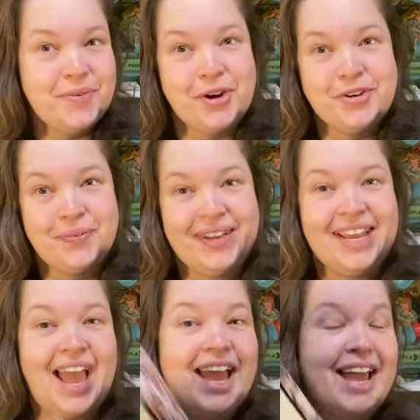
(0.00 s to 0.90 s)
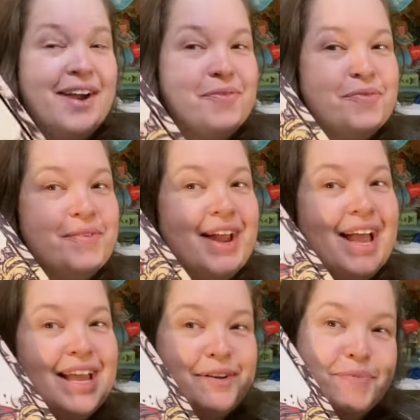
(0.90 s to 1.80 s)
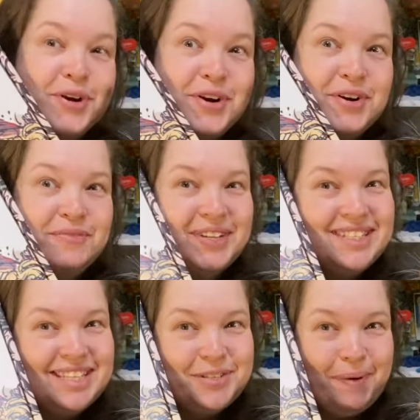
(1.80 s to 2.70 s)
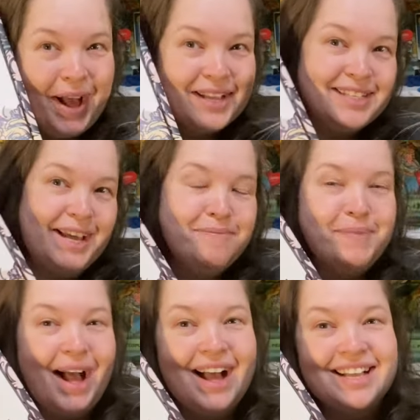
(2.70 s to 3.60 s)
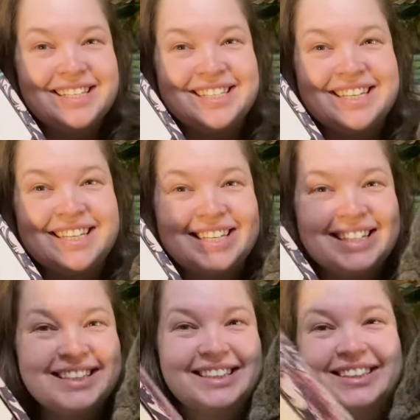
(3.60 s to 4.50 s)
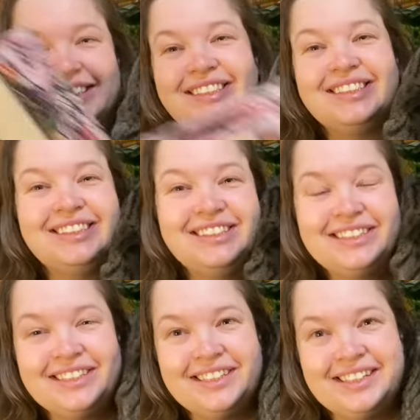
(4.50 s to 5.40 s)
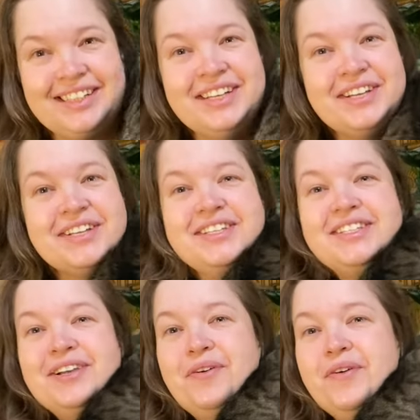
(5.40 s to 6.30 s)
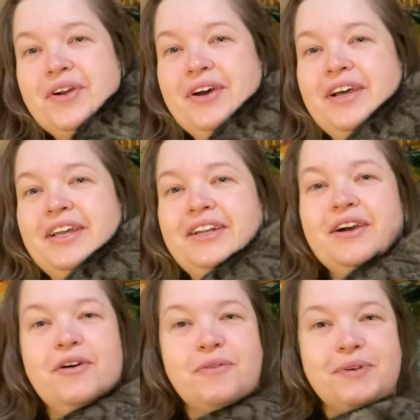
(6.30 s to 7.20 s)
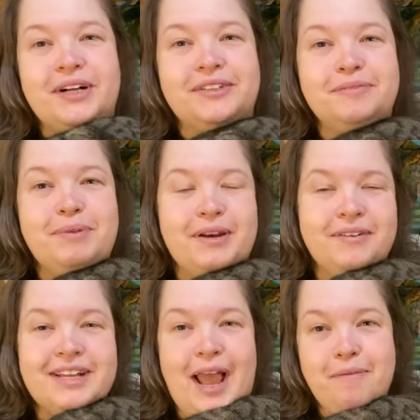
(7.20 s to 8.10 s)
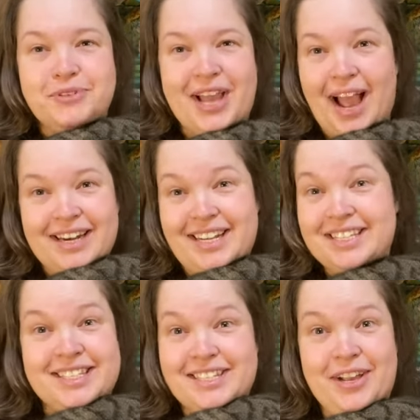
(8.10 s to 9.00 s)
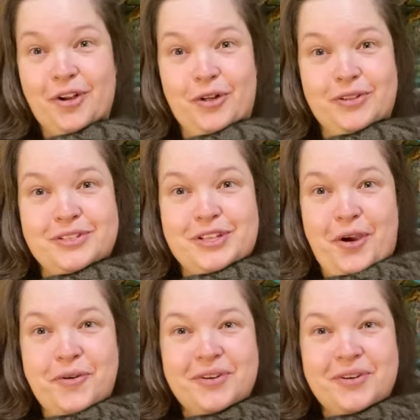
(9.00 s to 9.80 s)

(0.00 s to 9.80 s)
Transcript: we are doing a Redbird Vintage Box unboxing. Oh, so good. Oh, well, but Captain Jack needs to snuggle, so.